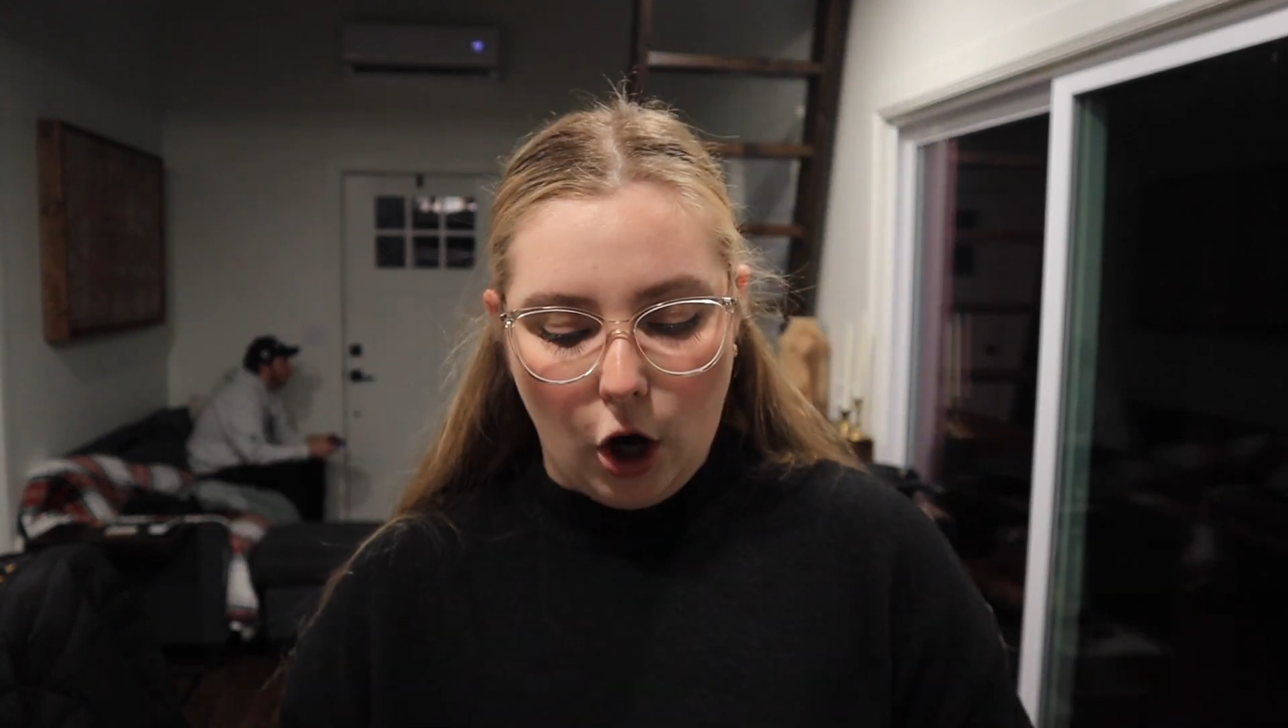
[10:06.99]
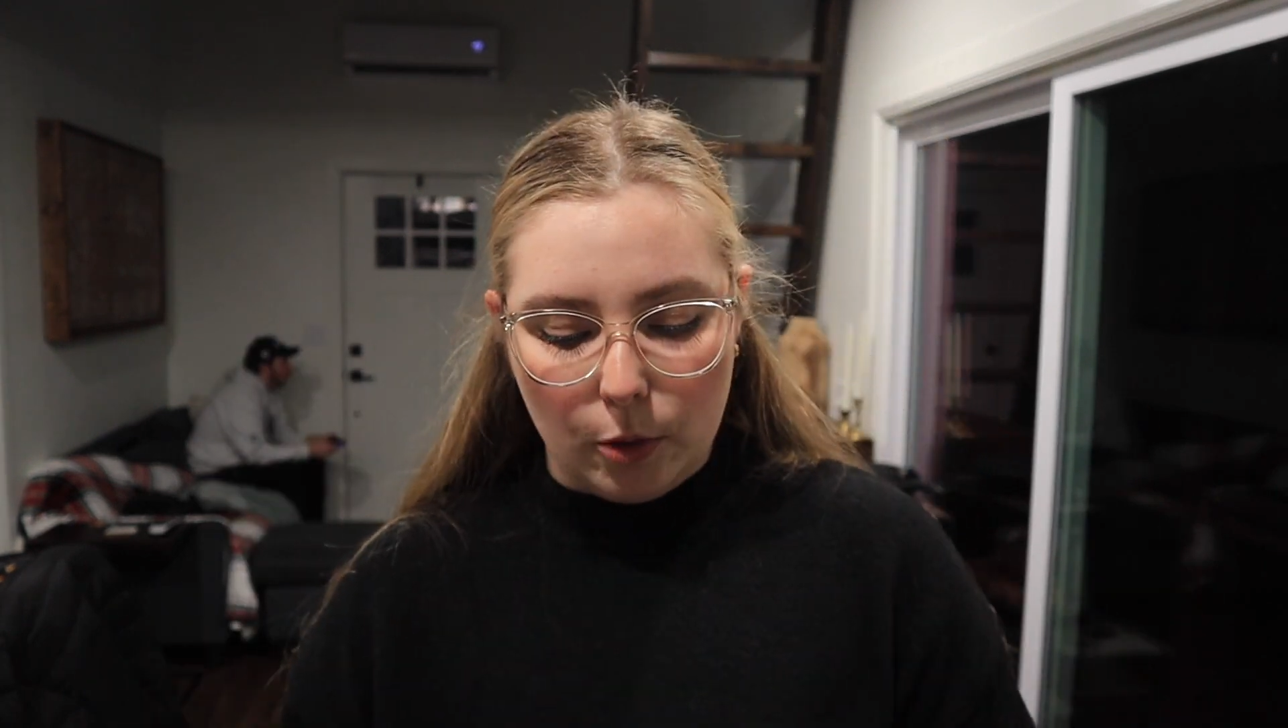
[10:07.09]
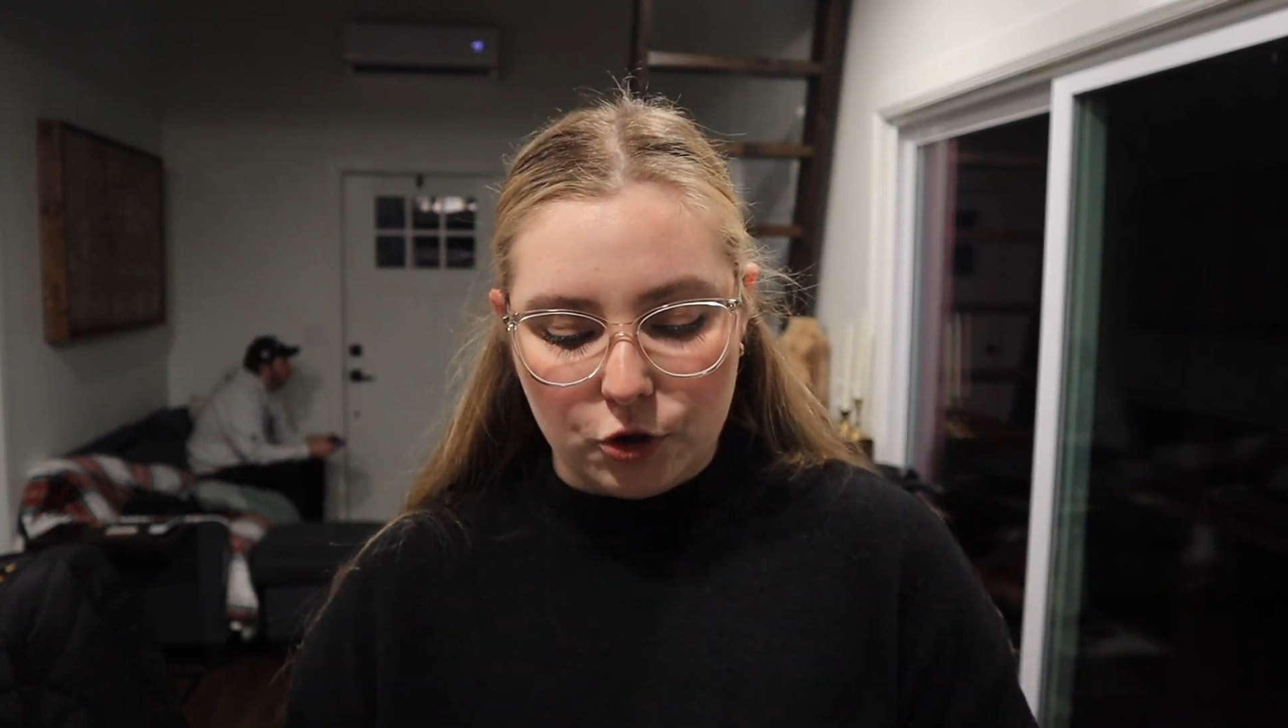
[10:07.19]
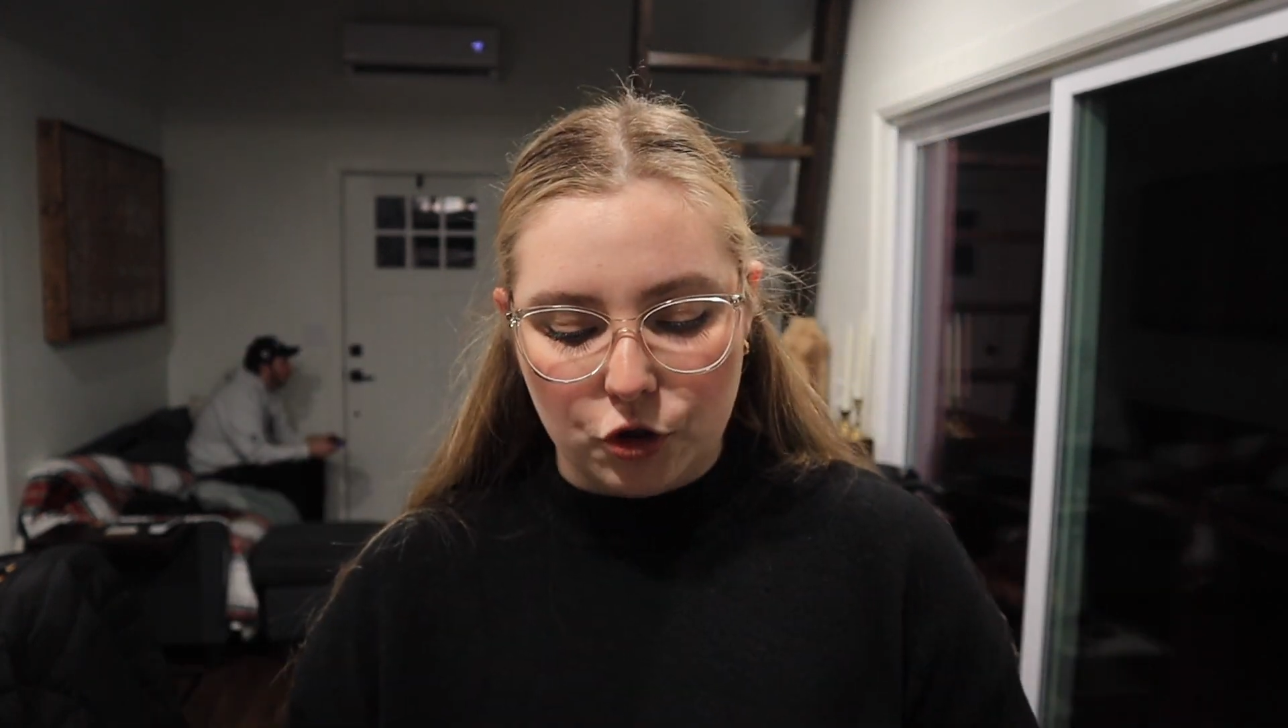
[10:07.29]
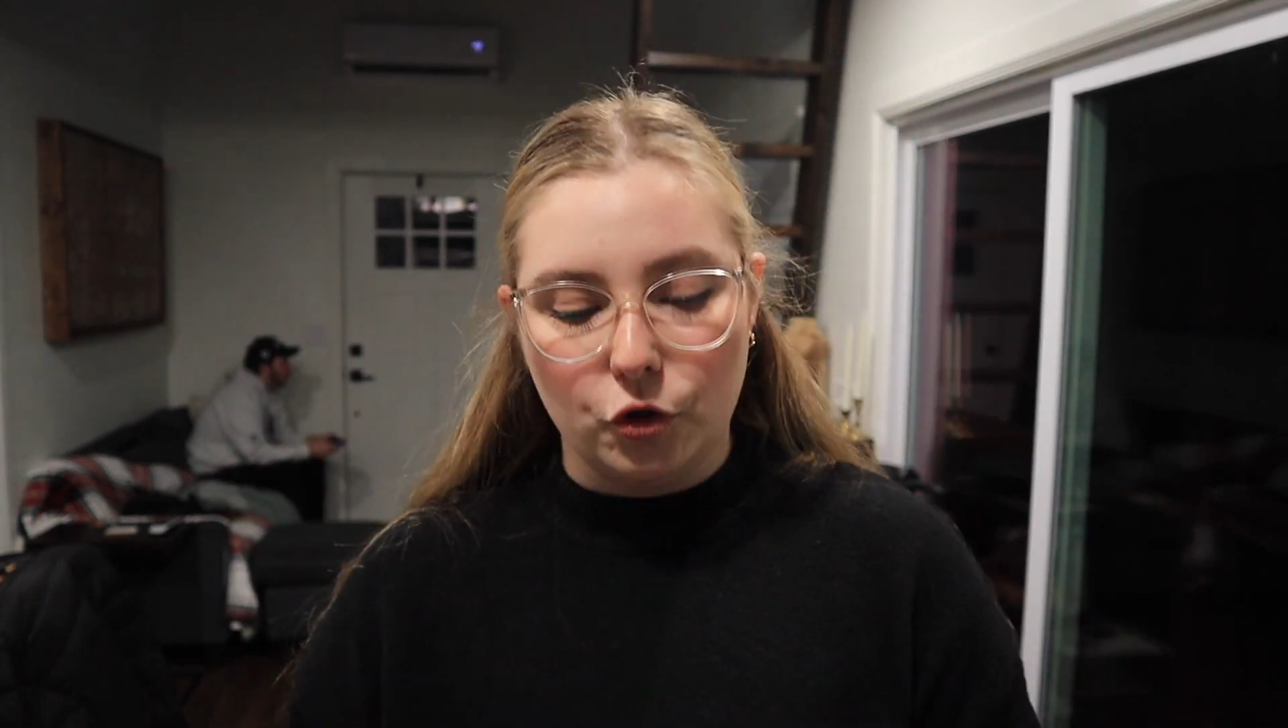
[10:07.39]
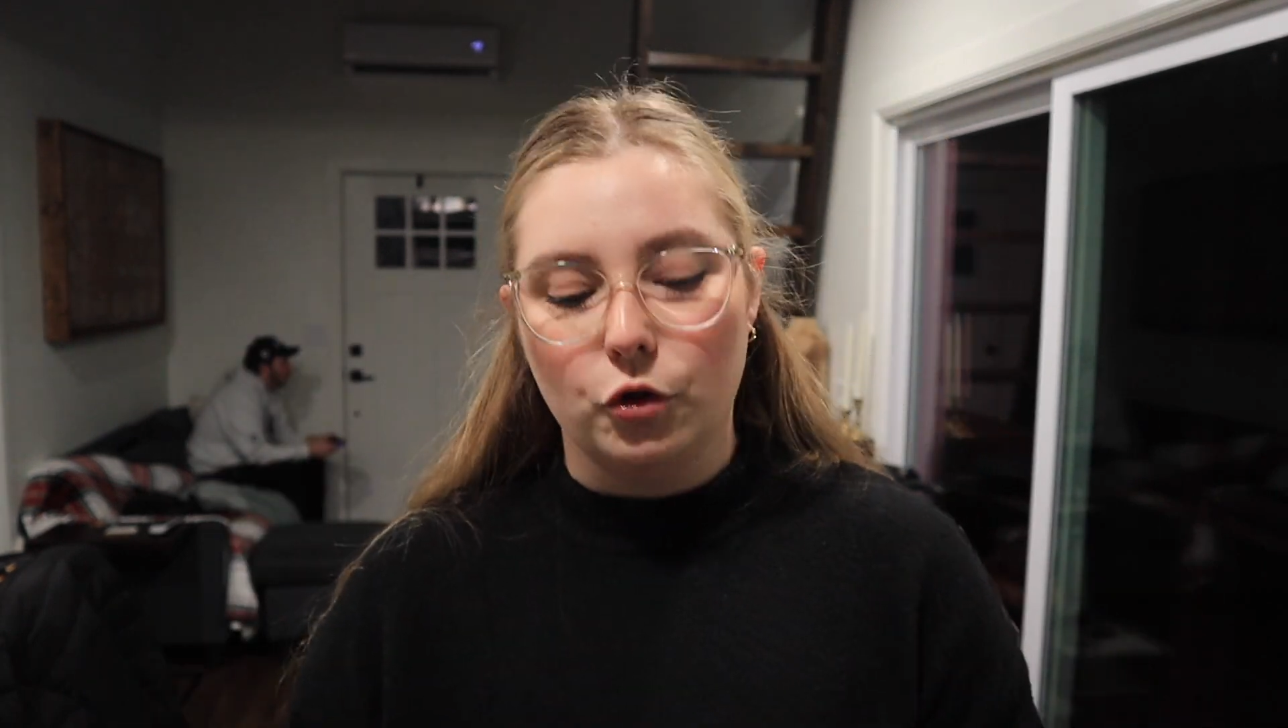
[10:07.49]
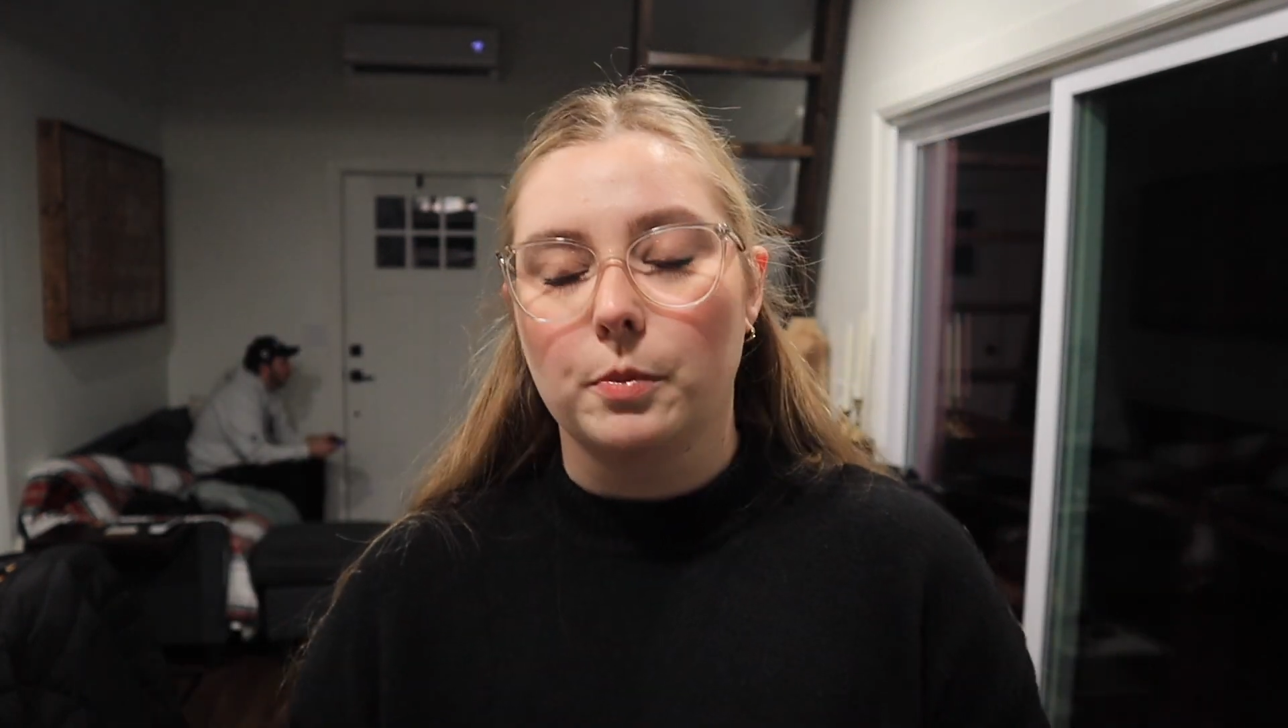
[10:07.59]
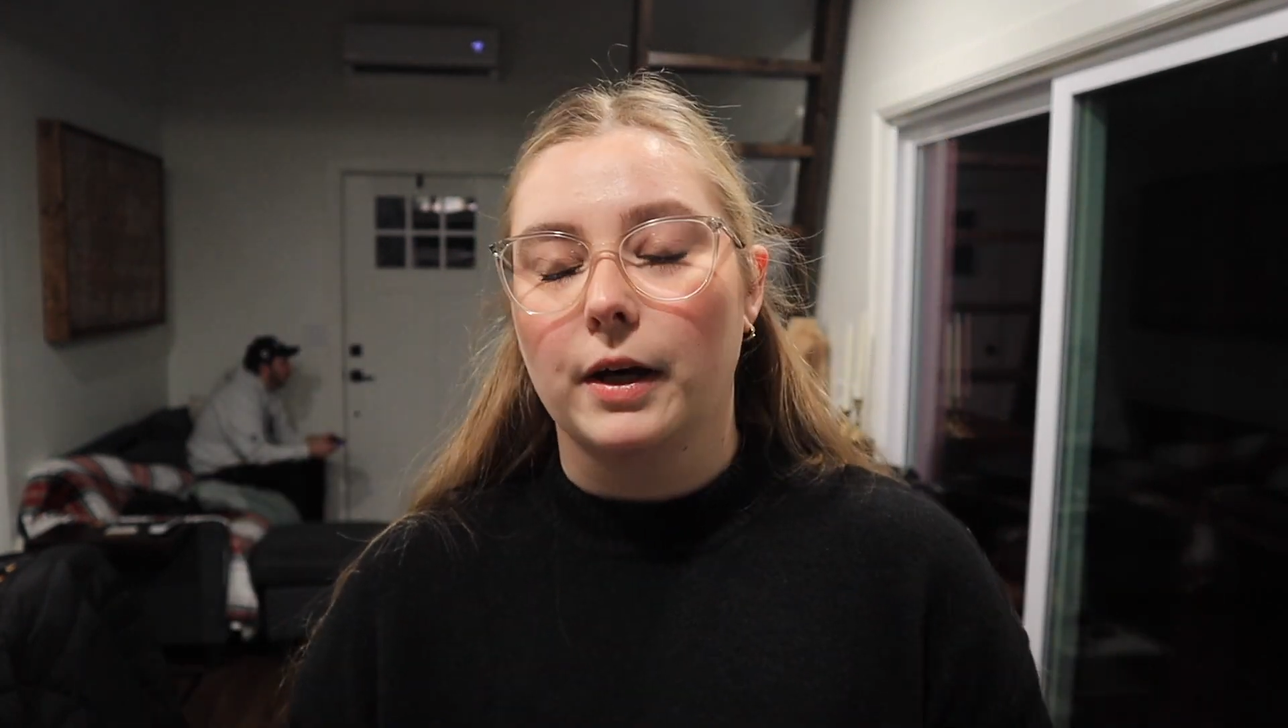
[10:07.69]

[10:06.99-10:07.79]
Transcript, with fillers: optional,